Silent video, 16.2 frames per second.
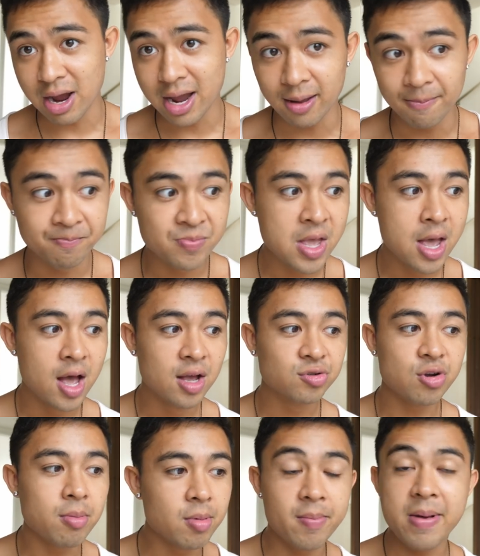right?
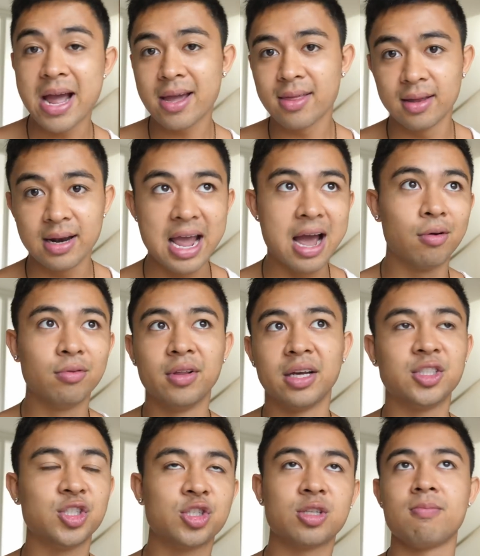So I remember back in the day, I would
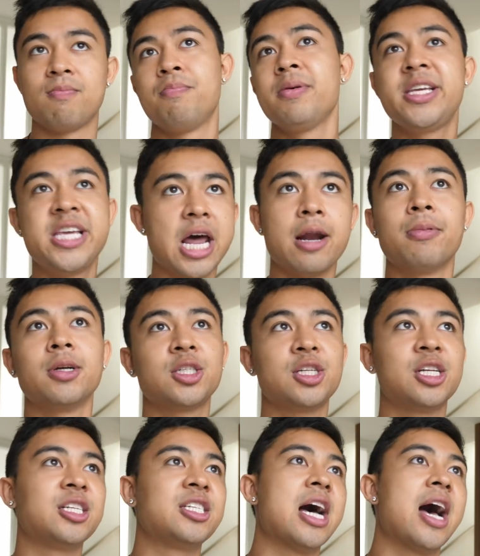like just get a bunch
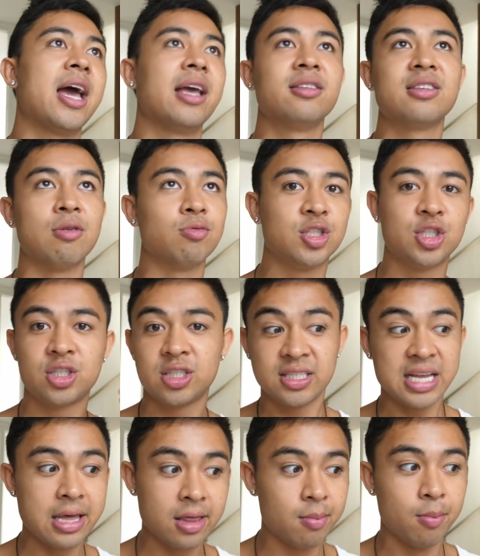of designs, I would
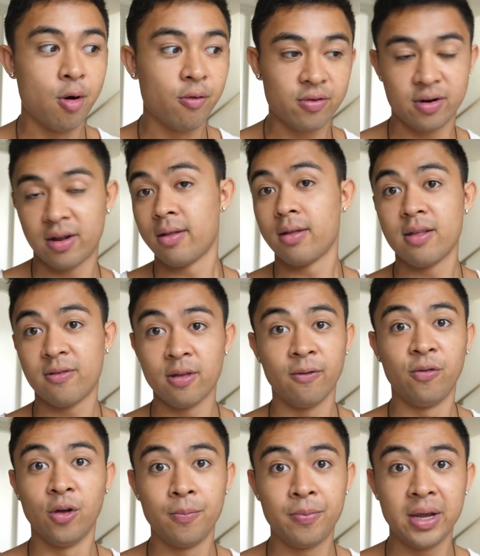send them over to, to the
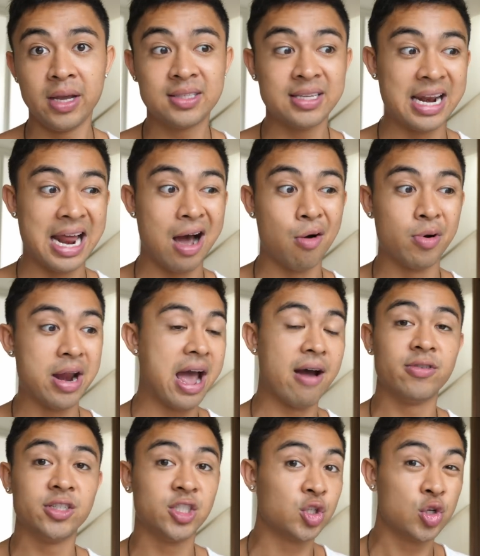Philippines, and I would
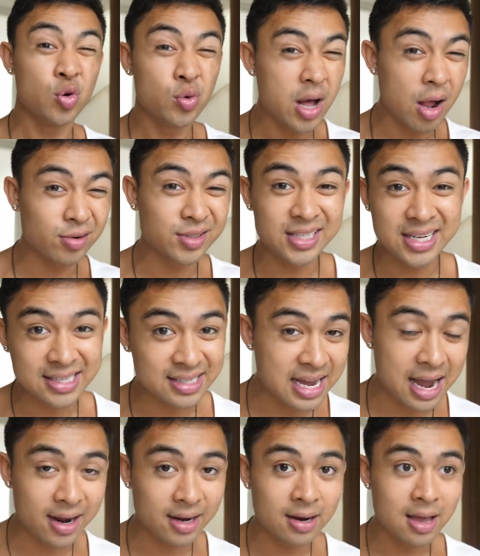average $2 a
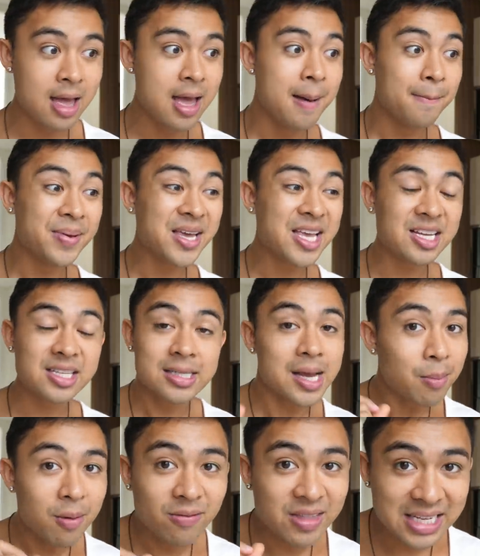design because
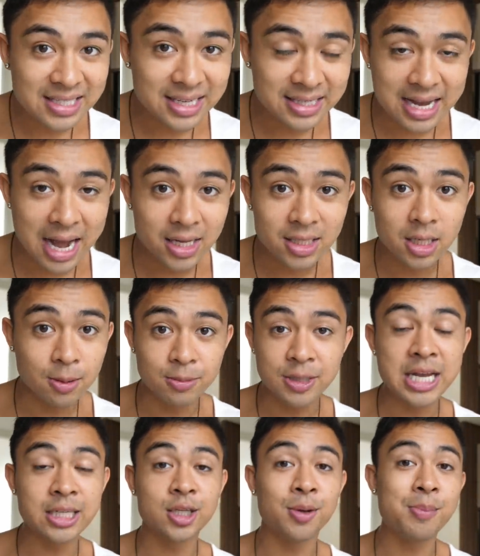some of these designs could
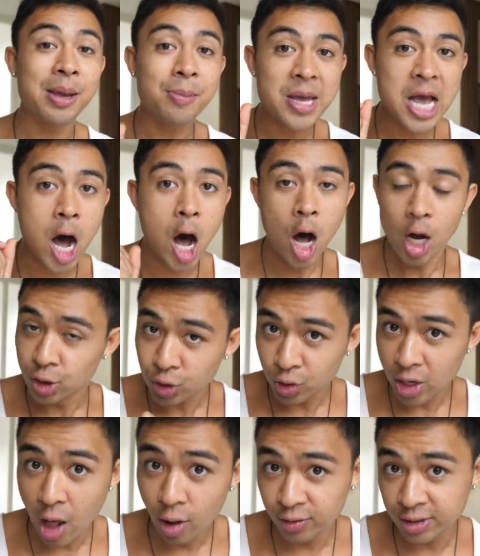potentially make me
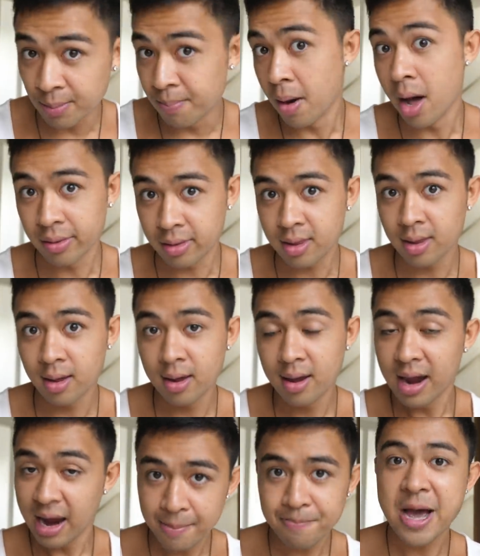$100 a month
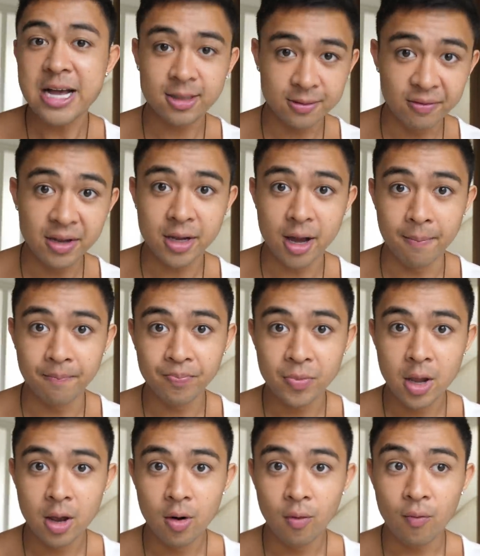in passive income,
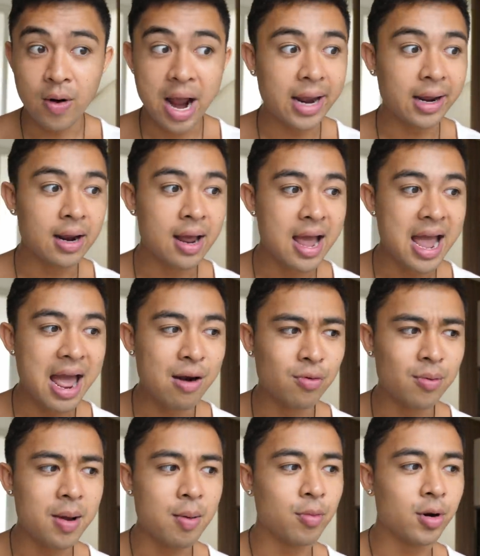right?
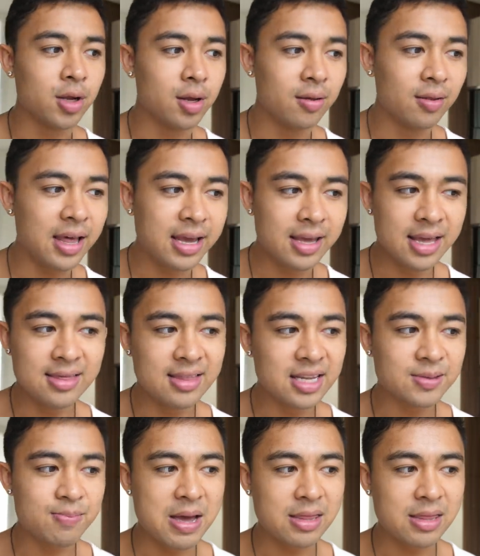And remember, like in this